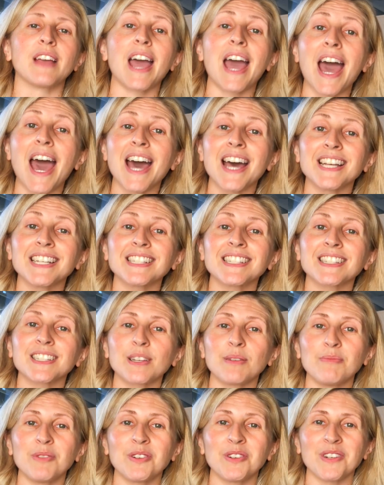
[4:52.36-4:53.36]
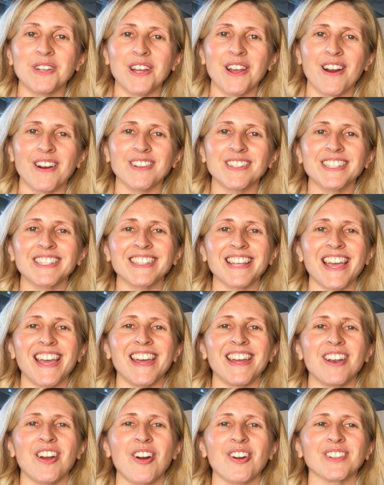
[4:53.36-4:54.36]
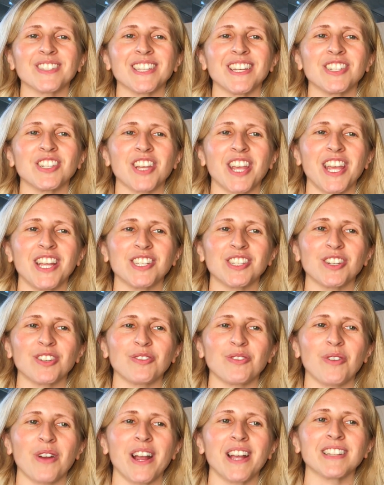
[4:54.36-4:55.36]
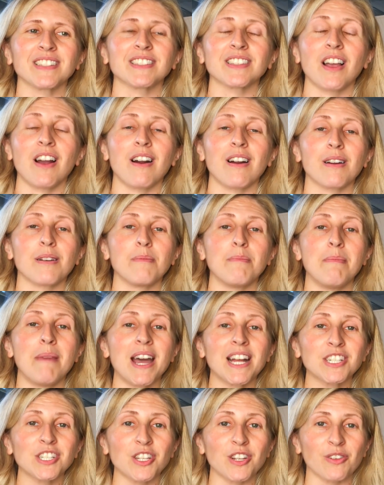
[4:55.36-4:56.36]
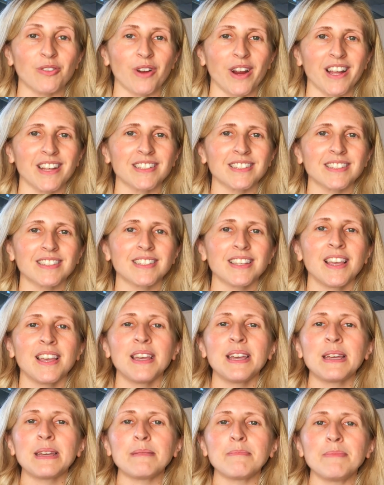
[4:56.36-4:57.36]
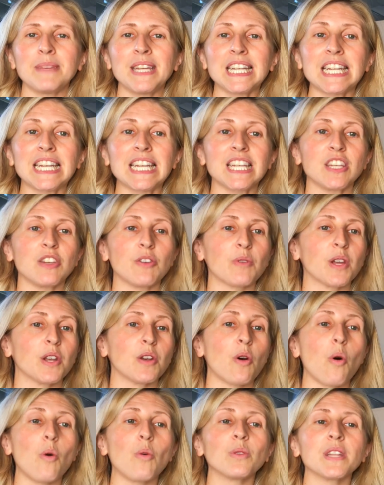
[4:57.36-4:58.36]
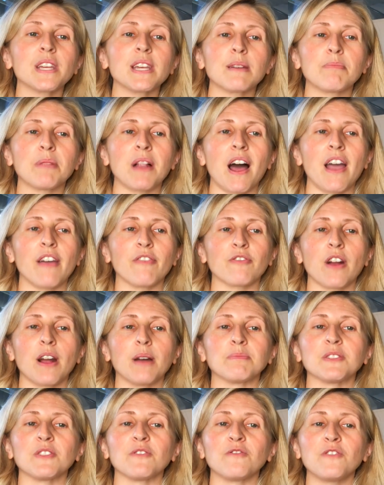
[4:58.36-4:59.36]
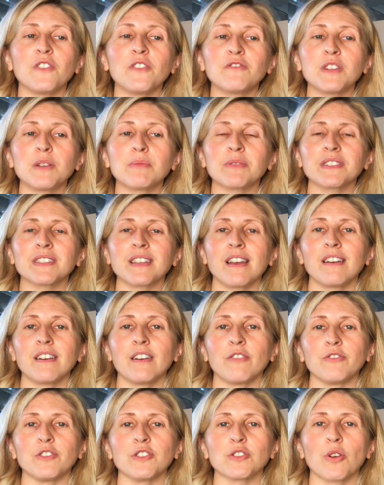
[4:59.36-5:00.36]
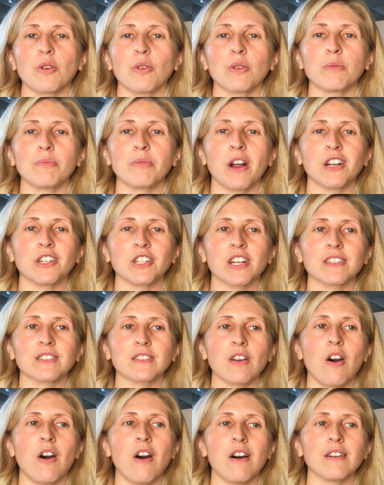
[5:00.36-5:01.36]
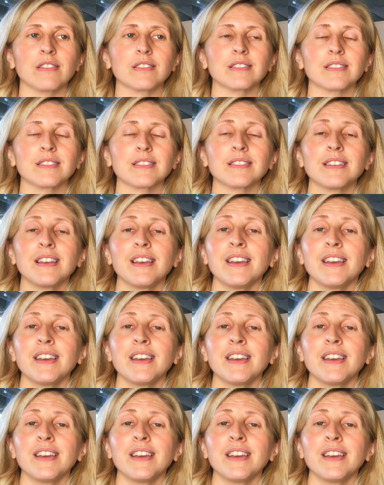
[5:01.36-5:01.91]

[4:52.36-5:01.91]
as community arts and arts education grants are matching grants, meaning you can only apply for up to 50% of your total project's costs,